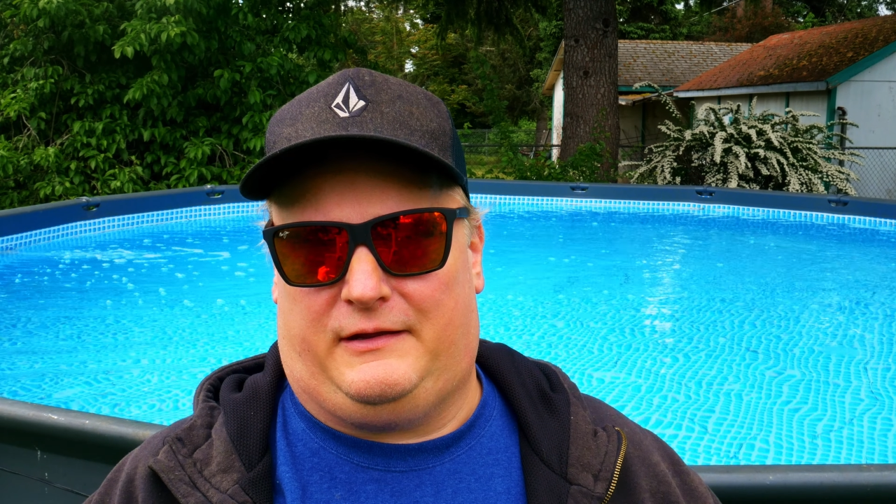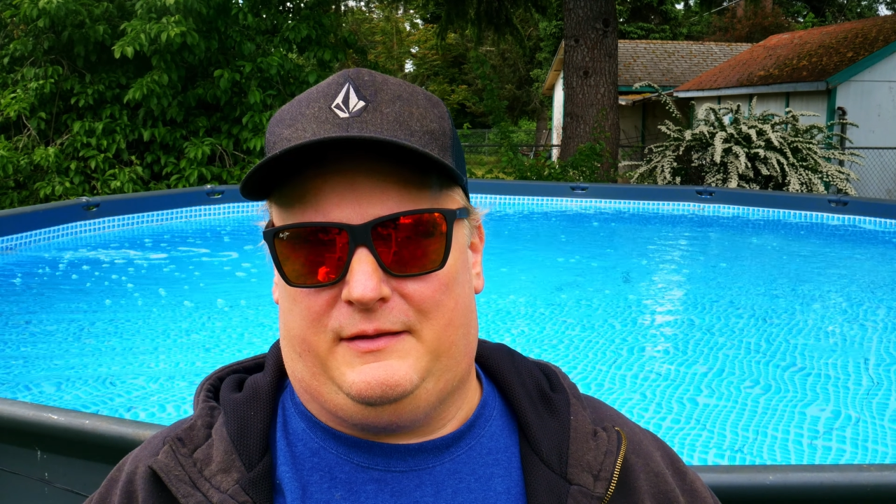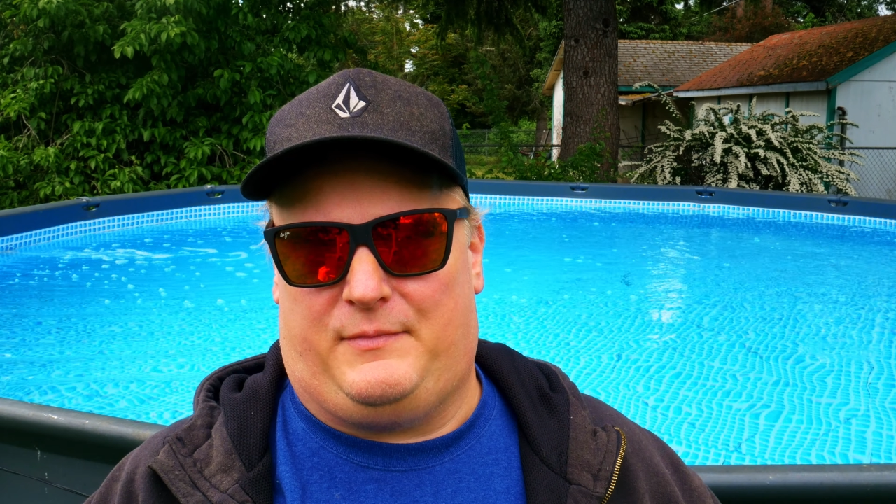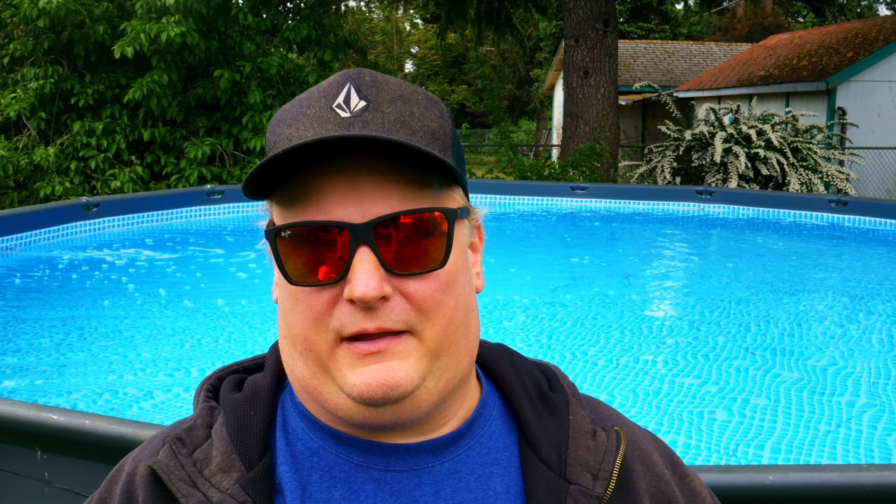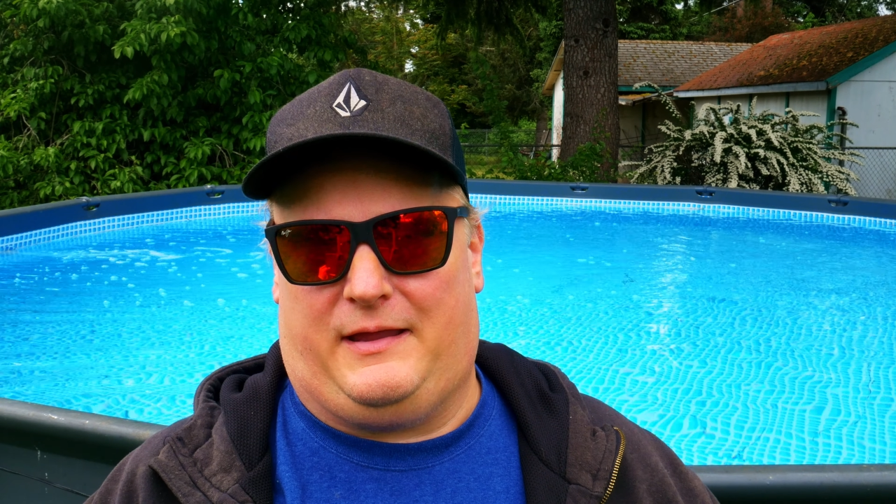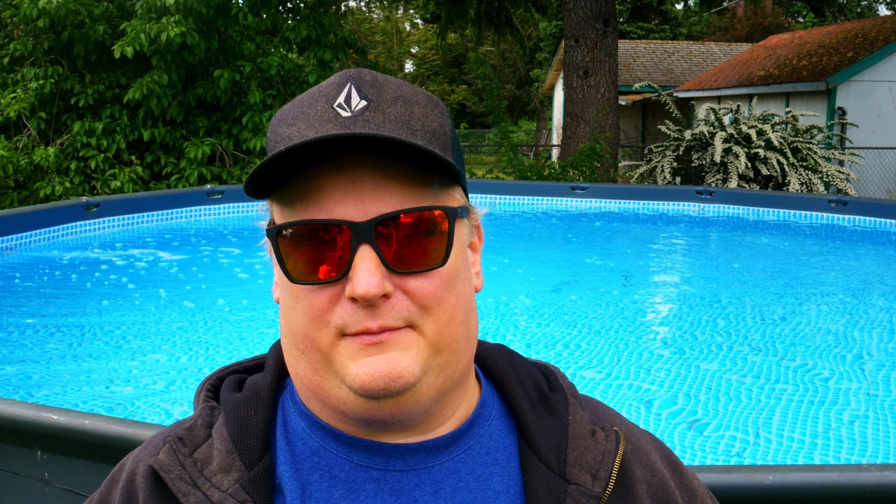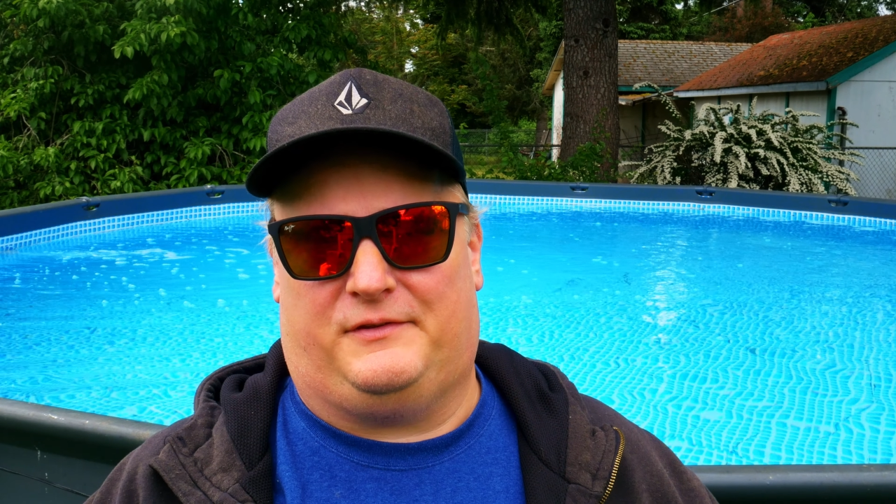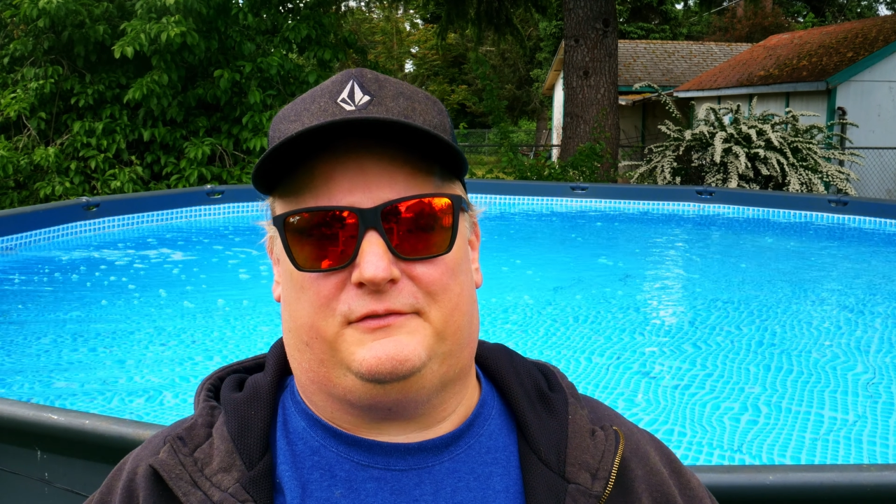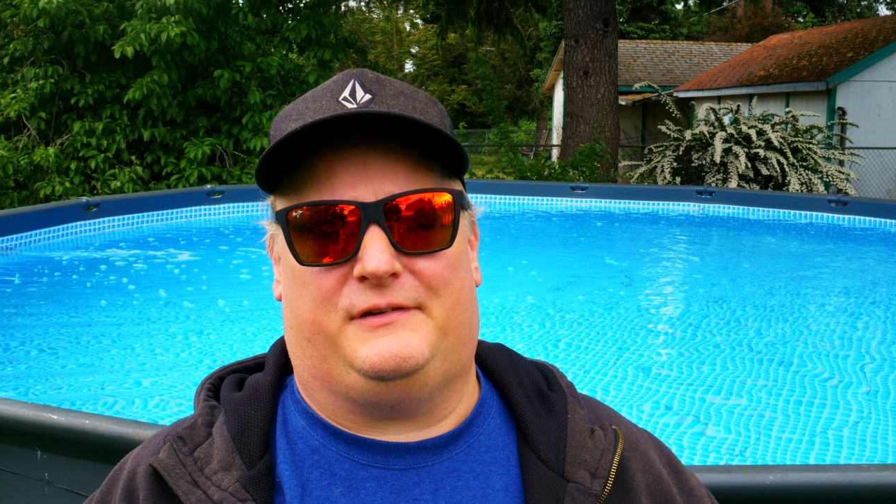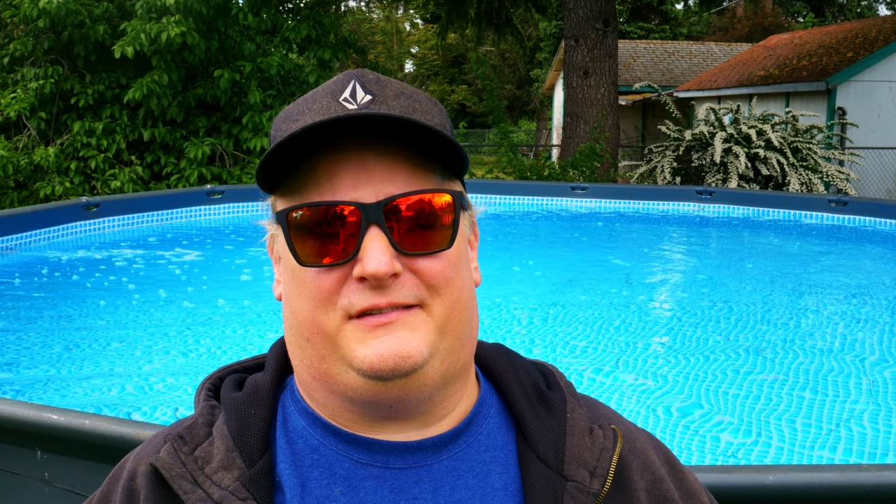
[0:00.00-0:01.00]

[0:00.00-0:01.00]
keep my chemistry